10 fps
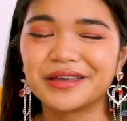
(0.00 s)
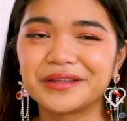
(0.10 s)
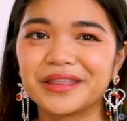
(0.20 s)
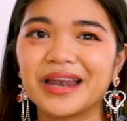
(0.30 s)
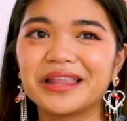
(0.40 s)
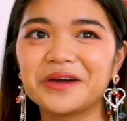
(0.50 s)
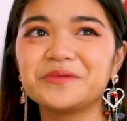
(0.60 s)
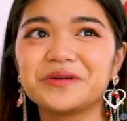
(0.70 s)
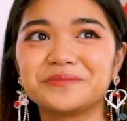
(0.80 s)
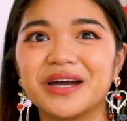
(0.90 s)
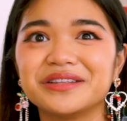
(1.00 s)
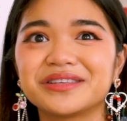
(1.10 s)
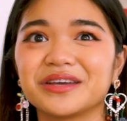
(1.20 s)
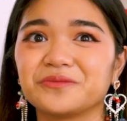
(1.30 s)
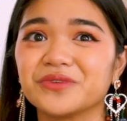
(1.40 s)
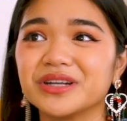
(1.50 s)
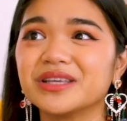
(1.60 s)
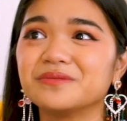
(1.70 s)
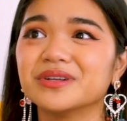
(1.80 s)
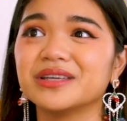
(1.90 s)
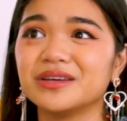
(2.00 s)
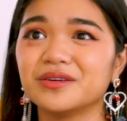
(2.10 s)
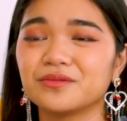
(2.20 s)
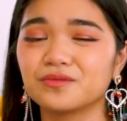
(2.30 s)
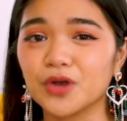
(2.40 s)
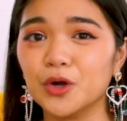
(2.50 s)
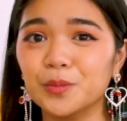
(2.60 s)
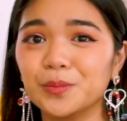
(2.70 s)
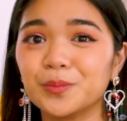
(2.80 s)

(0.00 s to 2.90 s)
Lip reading: that allowed my mind to really roam.